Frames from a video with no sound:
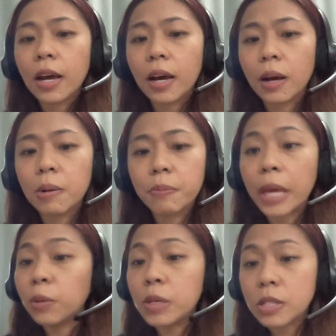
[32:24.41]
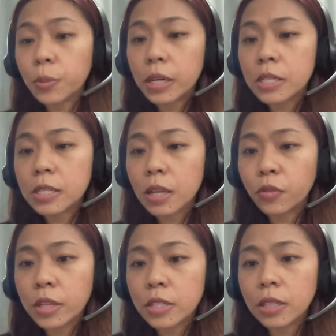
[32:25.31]
and we are still
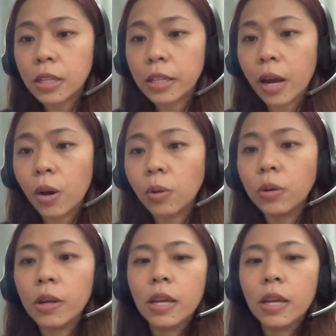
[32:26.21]
friends until now.